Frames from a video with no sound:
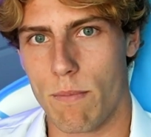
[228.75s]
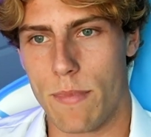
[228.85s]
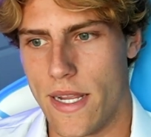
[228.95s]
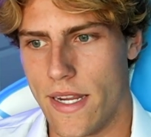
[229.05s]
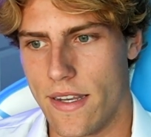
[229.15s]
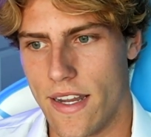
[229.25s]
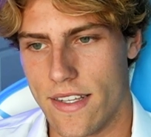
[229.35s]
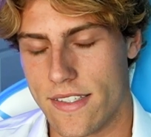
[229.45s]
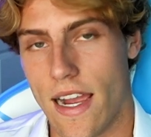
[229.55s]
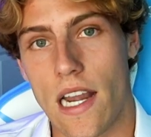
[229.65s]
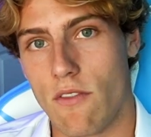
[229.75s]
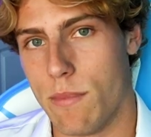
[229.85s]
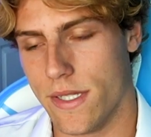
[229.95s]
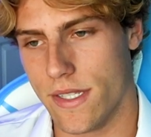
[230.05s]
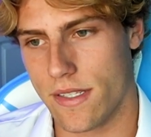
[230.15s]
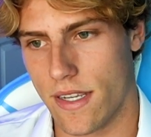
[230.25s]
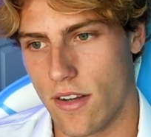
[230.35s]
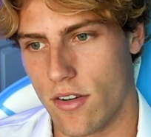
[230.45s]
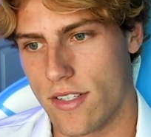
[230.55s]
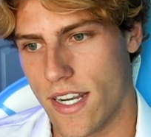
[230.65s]
being inside of a business and
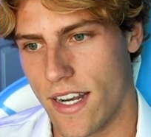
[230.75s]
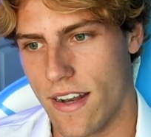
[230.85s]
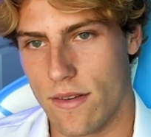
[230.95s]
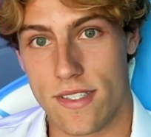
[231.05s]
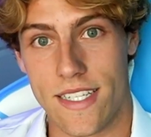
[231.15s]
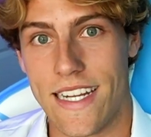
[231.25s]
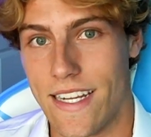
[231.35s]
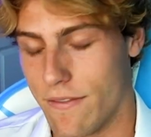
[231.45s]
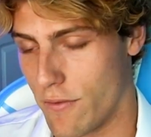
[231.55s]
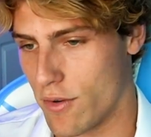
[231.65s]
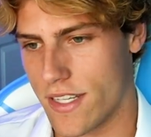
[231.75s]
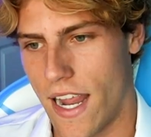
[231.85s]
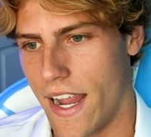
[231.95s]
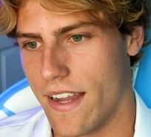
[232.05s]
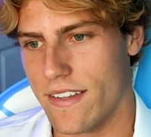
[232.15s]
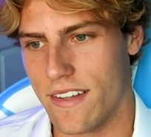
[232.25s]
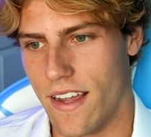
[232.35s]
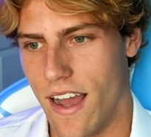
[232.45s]
understanding and seeing firsthand